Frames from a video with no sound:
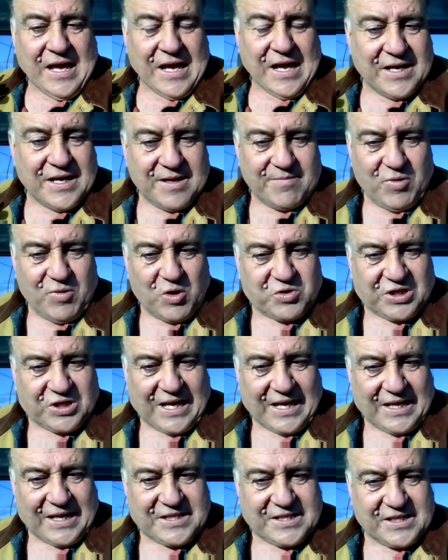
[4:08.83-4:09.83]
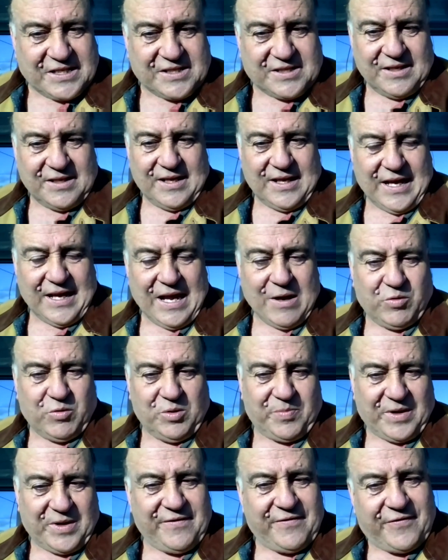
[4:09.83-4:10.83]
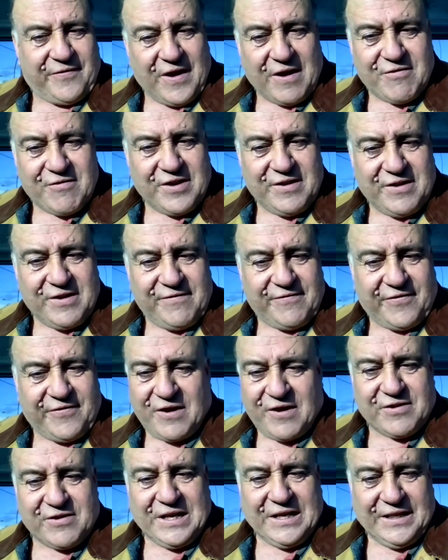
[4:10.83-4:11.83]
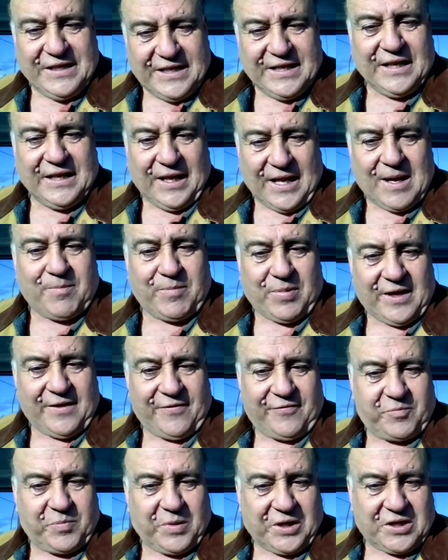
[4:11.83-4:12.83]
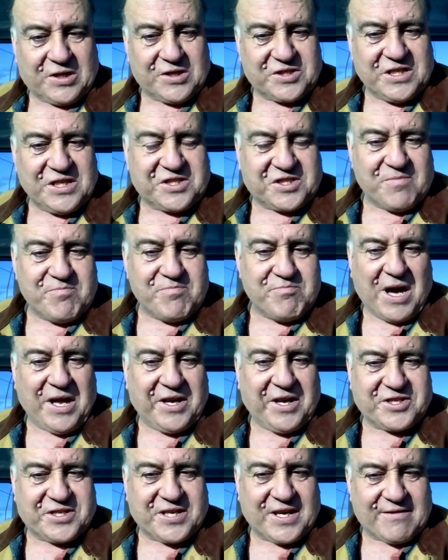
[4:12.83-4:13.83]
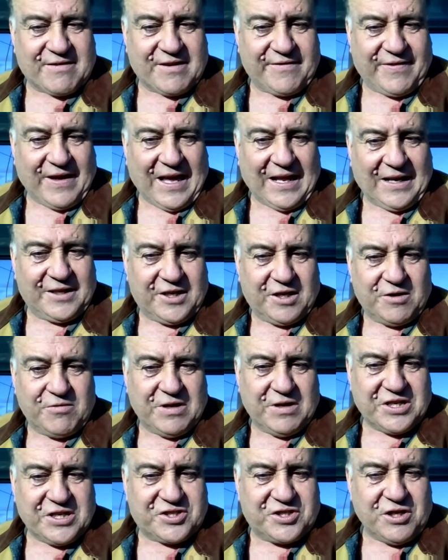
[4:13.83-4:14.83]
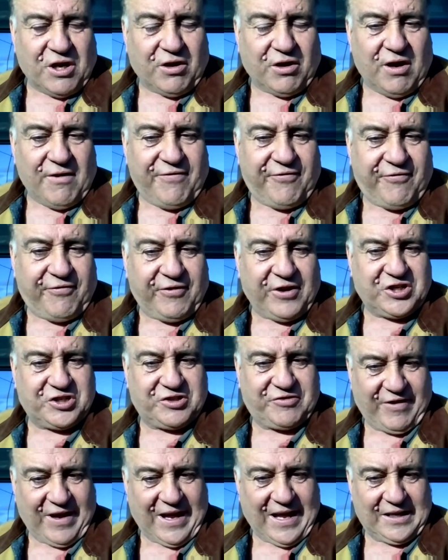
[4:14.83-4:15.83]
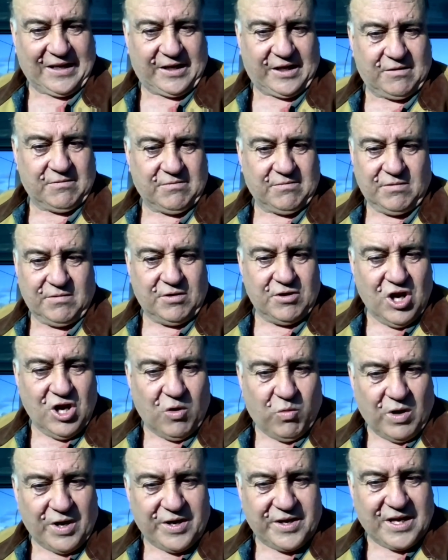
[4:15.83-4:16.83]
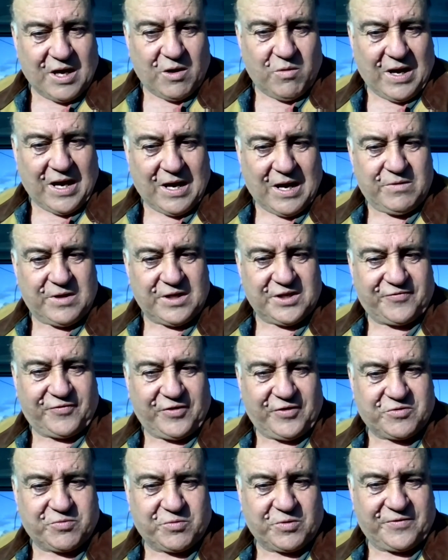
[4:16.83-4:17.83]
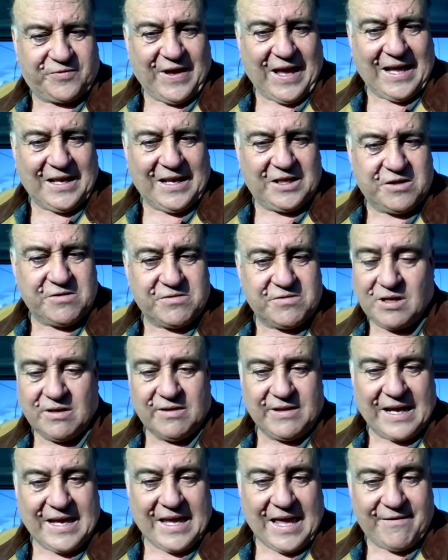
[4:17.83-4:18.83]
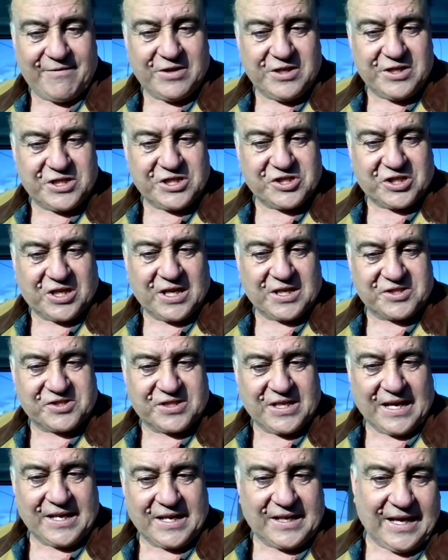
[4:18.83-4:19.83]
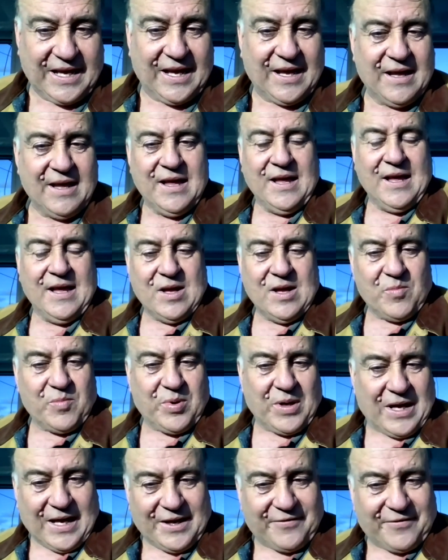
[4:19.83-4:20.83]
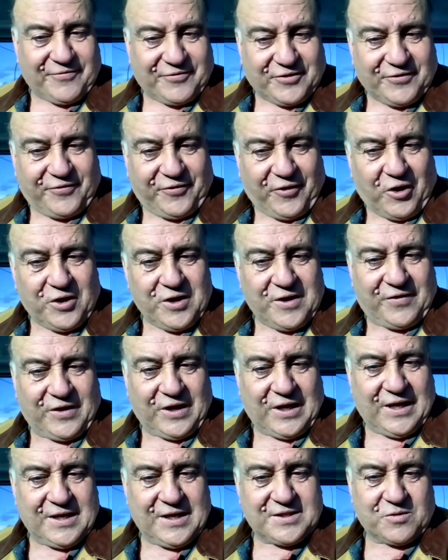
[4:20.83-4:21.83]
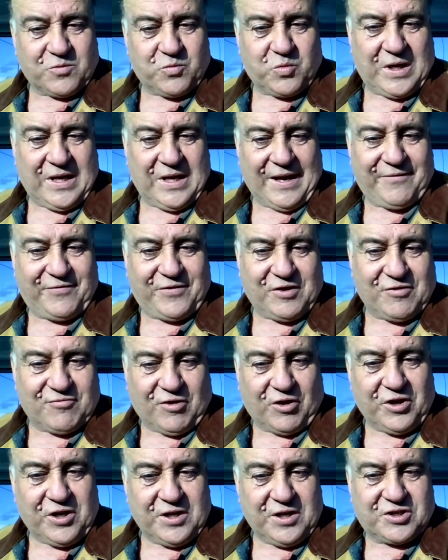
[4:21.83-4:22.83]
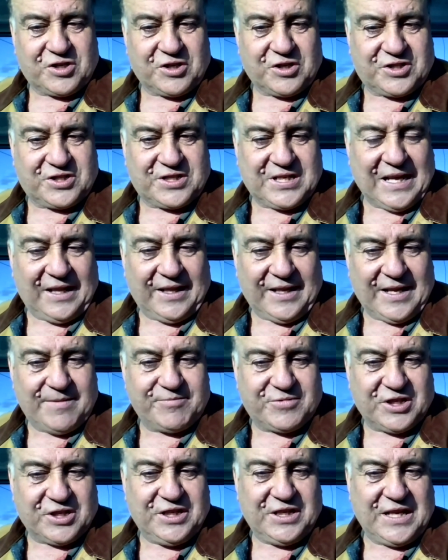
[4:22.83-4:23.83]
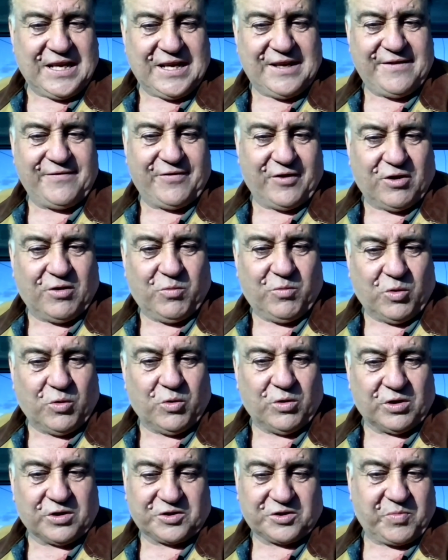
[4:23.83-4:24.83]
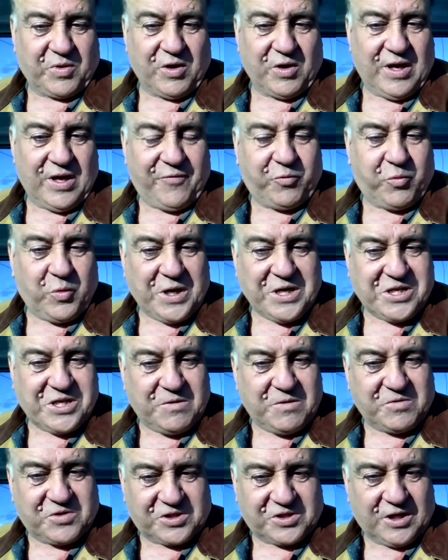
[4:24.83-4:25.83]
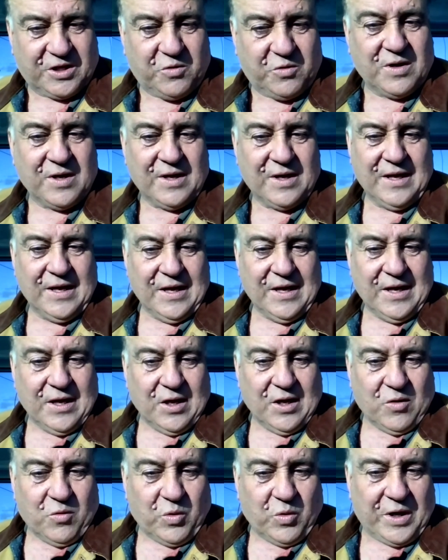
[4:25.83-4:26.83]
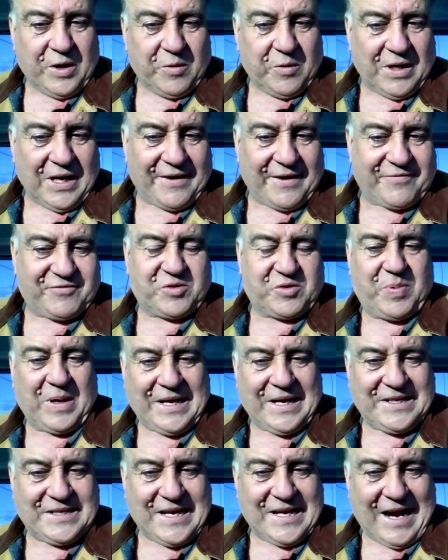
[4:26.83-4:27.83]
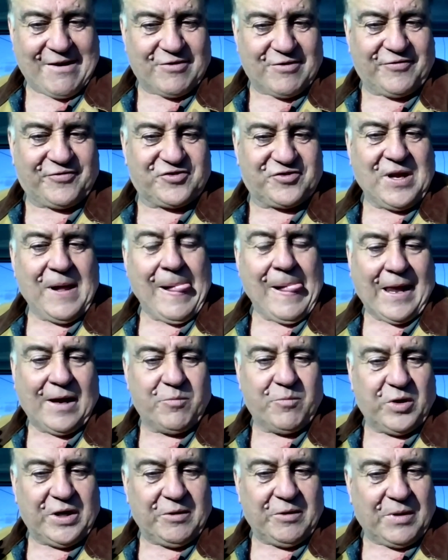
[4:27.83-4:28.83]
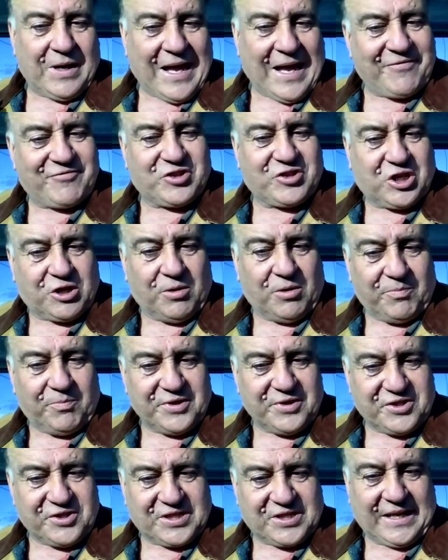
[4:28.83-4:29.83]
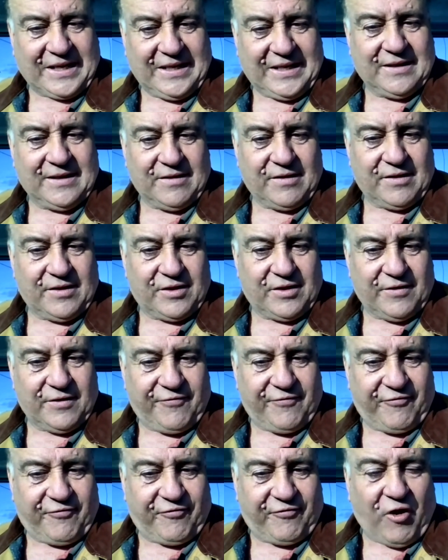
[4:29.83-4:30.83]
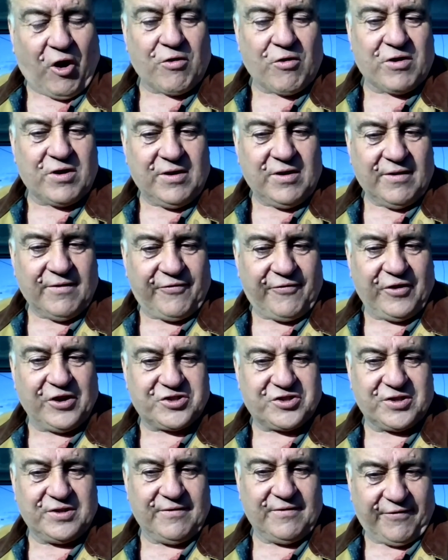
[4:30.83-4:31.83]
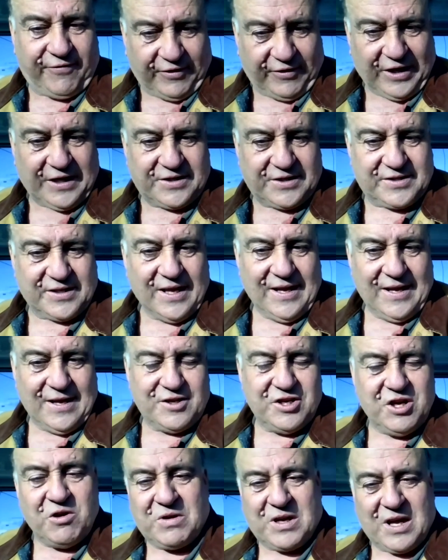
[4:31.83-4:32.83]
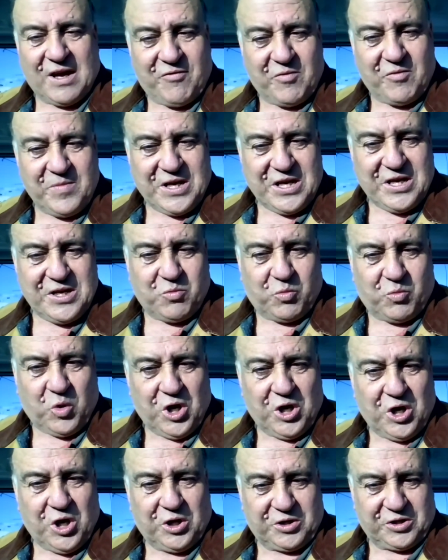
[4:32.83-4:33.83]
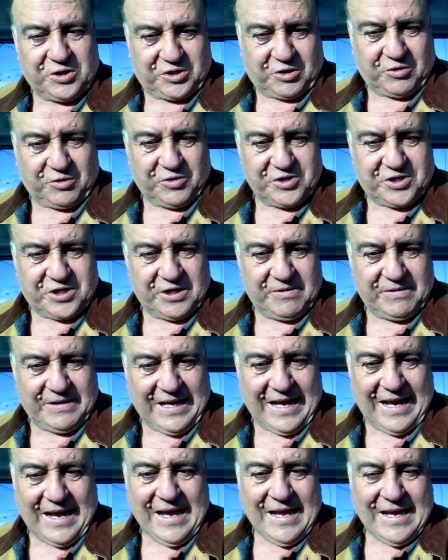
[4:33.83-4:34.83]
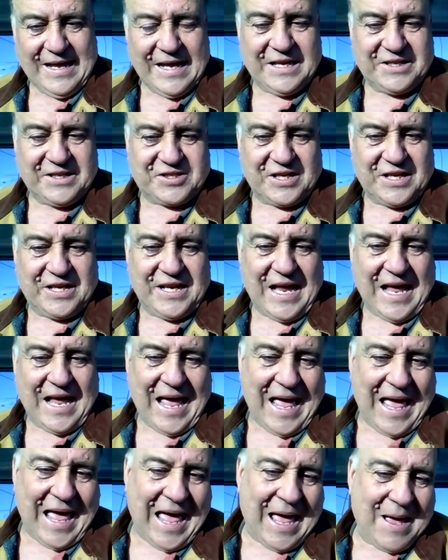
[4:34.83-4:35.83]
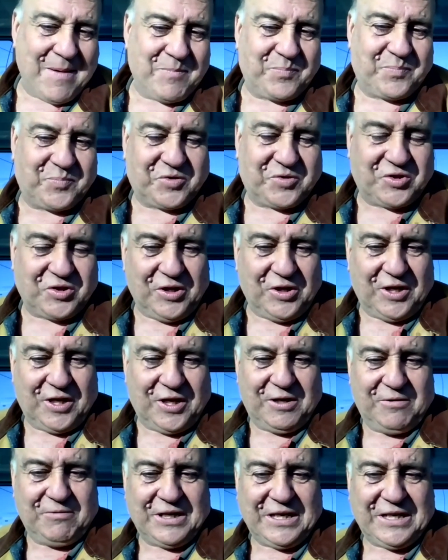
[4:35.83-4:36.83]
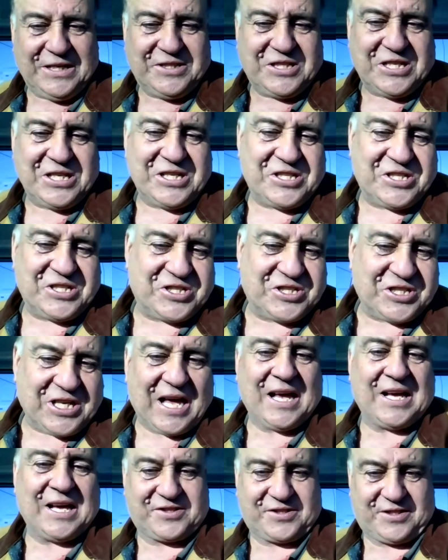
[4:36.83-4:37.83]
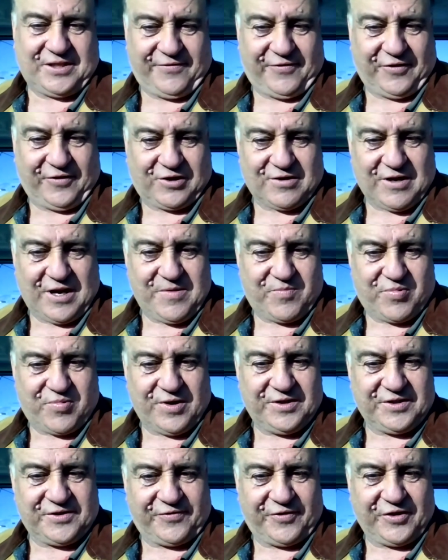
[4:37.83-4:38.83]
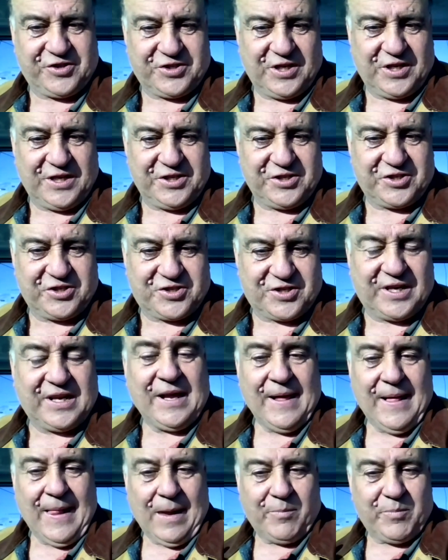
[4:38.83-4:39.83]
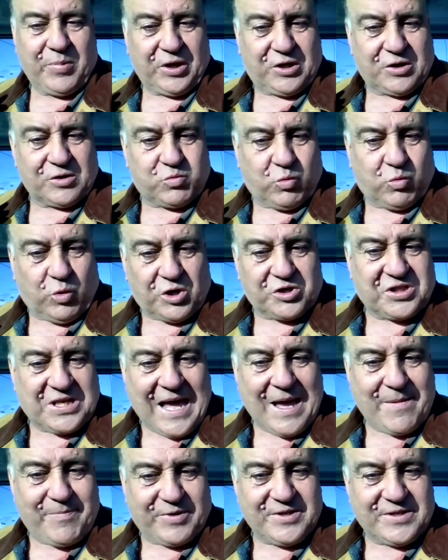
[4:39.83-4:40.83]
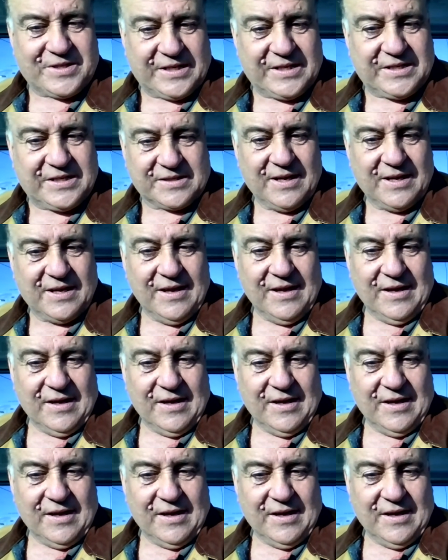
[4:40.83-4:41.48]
And in most cases, it will be very, very little uplift because it's a monetary value. It's not a fish value. No one know how this fish was valued. They haven't discussed that yet. But after five years, we have the right to tell them to leave our waters. But if we do so, we will have to pay tariffs and we will have to compensate the foreign fishing fleet. No government in the world has got to do that. It's an absolutely disaster for Great Britain's fishing industry because what's happened is